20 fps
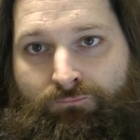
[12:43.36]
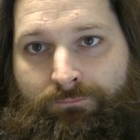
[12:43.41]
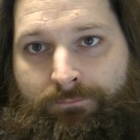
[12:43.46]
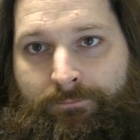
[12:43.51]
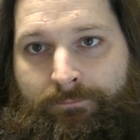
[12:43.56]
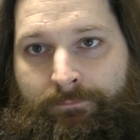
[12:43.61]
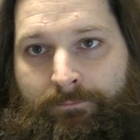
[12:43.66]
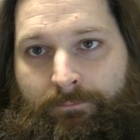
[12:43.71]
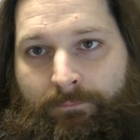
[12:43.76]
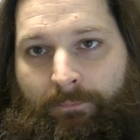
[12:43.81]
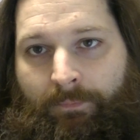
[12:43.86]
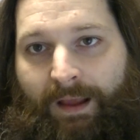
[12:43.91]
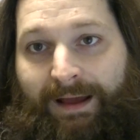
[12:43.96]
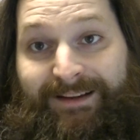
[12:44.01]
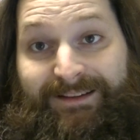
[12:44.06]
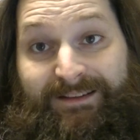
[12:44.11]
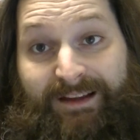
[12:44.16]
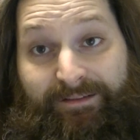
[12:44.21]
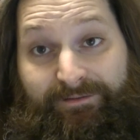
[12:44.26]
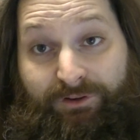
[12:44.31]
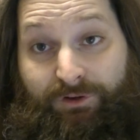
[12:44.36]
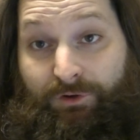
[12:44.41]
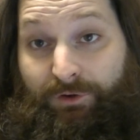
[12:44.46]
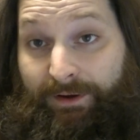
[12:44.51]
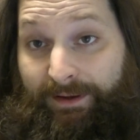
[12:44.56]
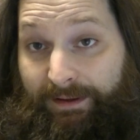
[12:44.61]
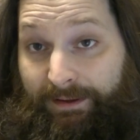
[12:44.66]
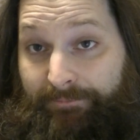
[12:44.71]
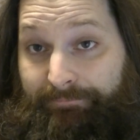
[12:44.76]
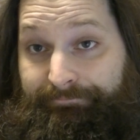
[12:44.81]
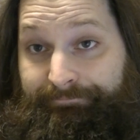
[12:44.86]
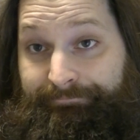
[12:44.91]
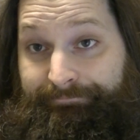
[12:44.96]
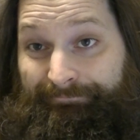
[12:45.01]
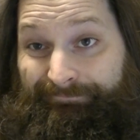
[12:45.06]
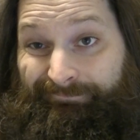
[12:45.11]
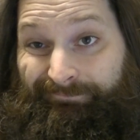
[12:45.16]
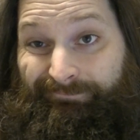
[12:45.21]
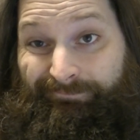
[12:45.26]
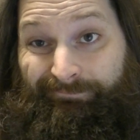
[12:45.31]
hmm, 7 or 8,
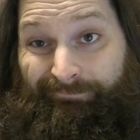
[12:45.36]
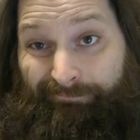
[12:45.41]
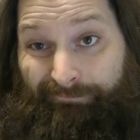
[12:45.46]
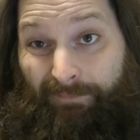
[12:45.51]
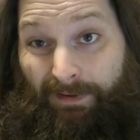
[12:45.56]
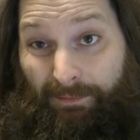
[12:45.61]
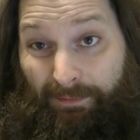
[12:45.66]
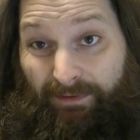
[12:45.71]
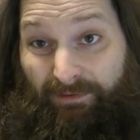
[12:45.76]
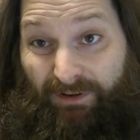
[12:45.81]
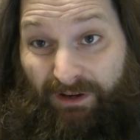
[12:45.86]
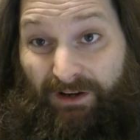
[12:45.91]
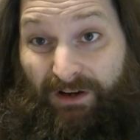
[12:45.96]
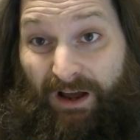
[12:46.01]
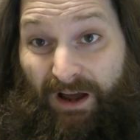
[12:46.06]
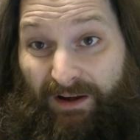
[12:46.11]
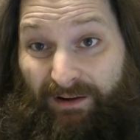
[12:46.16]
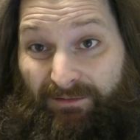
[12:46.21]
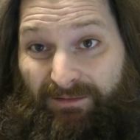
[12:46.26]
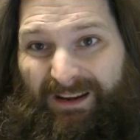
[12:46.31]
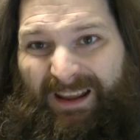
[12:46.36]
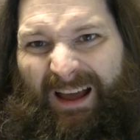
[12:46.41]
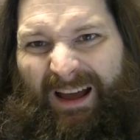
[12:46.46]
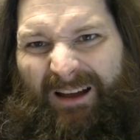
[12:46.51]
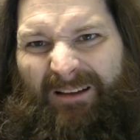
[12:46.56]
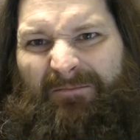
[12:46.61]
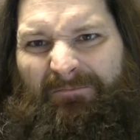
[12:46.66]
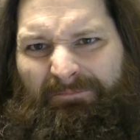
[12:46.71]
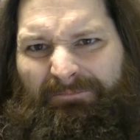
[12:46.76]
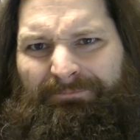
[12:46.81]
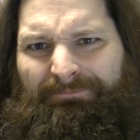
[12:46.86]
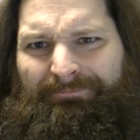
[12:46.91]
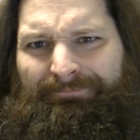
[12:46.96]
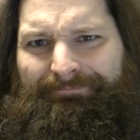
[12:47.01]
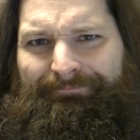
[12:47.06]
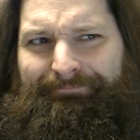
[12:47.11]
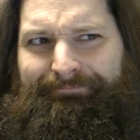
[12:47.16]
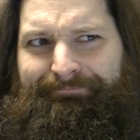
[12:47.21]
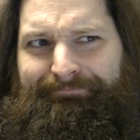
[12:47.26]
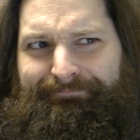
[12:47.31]
maybe even a 9. Yeah,
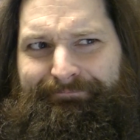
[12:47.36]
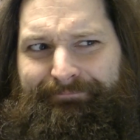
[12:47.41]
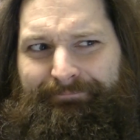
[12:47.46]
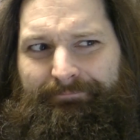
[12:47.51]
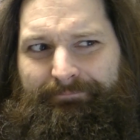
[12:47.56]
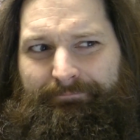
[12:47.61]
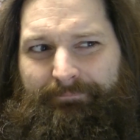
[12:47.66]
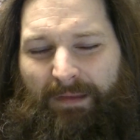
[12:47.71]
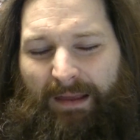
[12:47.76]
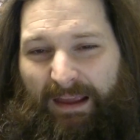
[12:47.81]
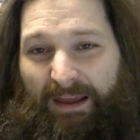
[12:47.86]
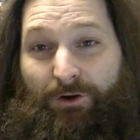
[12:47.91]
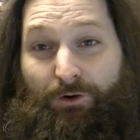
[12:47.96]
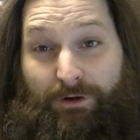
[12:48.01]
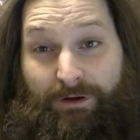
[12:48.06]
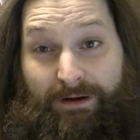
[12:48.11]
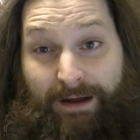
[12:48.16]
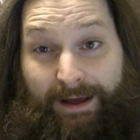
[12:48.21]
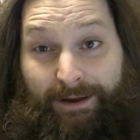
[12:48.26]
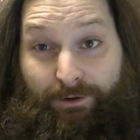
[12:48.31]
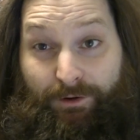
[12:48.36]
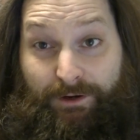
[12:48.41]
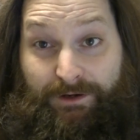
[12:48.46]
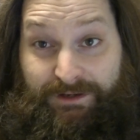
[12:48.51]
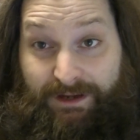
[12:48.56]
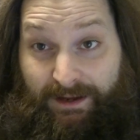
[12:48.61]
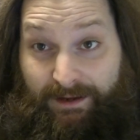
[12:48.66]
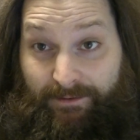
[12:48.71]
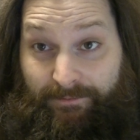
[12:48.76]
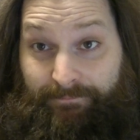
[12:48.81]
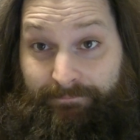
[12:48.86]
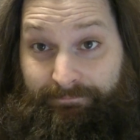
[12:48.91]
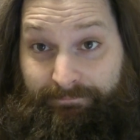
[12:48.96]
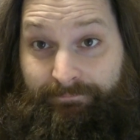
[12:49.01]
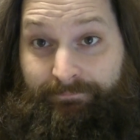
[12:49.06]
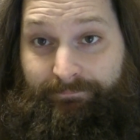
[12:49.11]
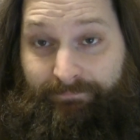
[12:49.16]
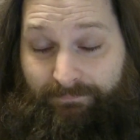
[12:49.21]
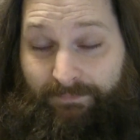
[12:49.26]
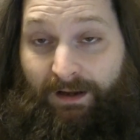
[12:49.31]
8 or a 9 or a 10
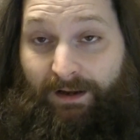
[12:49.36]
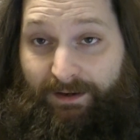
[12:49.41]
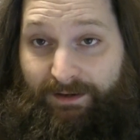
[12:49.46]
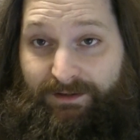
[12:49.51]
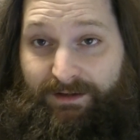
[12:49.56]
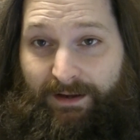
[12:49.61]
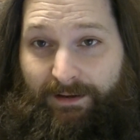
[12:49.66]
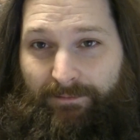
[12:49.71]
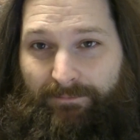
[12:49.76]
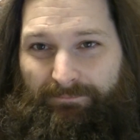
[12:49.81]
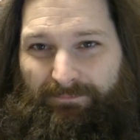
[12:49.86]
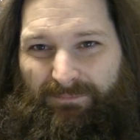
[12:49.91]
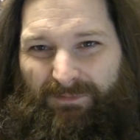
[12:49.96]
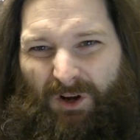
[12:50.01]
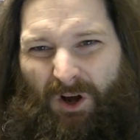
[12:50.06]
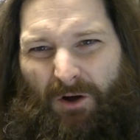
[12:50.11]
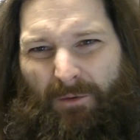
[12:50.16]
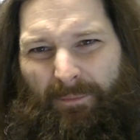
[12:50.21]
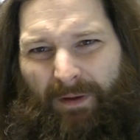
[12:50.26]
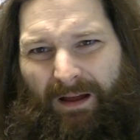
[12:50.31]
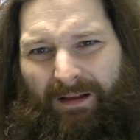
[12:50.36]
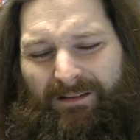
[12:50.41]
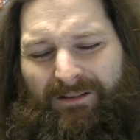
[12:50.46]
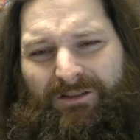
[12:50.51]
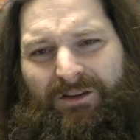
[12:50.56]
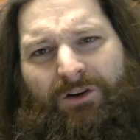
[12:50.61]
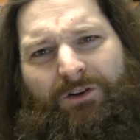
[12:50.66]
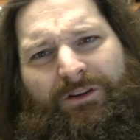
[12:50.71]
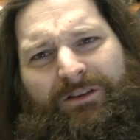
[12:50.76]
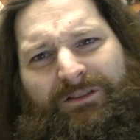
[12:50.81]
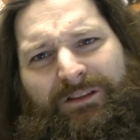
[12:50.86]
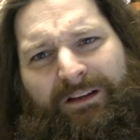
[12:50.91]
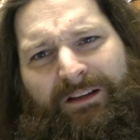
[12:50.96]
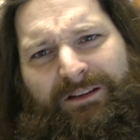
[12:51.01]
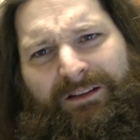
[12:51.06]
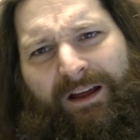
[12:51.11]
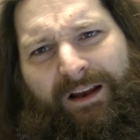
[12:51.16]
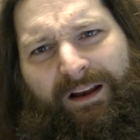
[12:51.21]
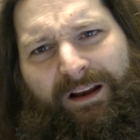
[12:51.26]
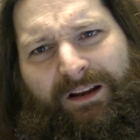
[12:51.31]
out of 10. No, it's hard to say a
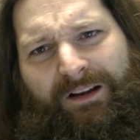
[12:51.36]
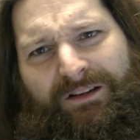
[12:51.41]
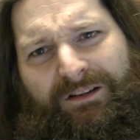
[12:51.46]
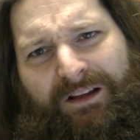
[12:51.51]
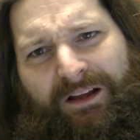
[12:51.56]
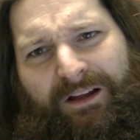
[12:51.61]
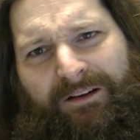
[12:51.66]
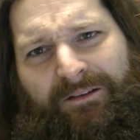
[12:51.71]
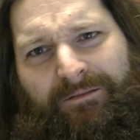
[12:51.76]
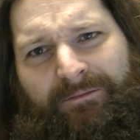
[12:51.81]
10 out of 10.